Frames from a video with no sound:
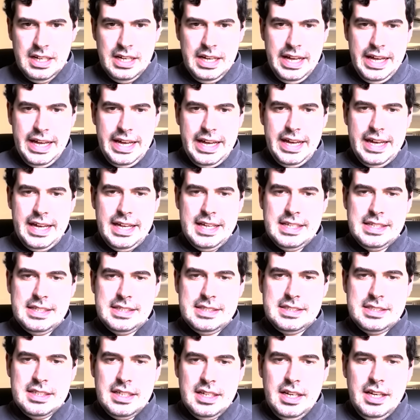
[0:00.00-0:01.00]
And
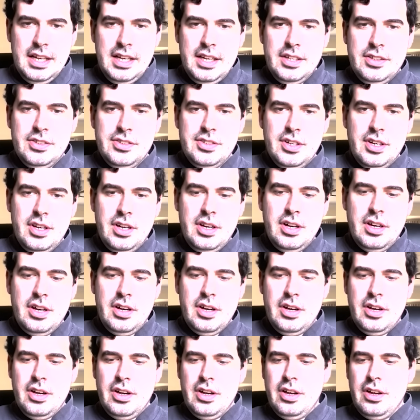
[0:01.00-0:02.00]

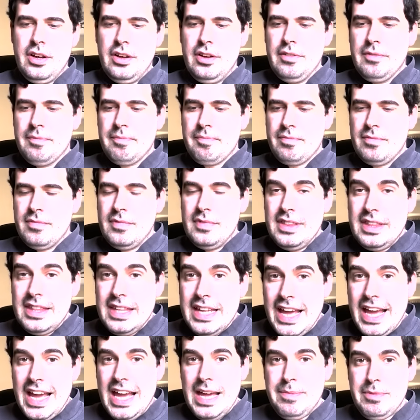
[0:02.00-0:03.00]
the
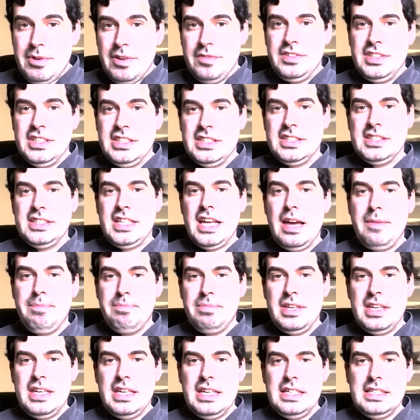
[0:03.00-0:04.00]
name of this
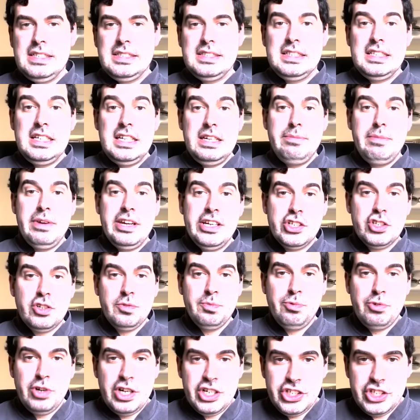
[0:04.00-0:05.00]
step is image
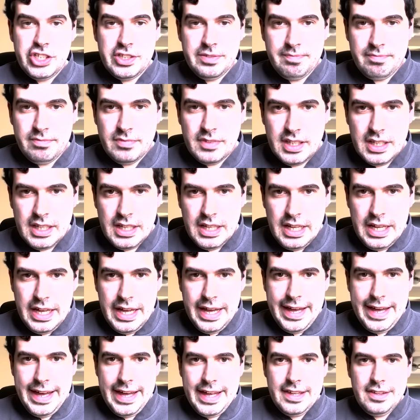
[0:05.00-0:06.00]
compression
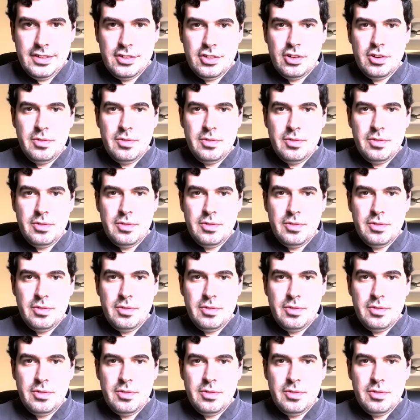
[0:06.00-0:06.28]
and the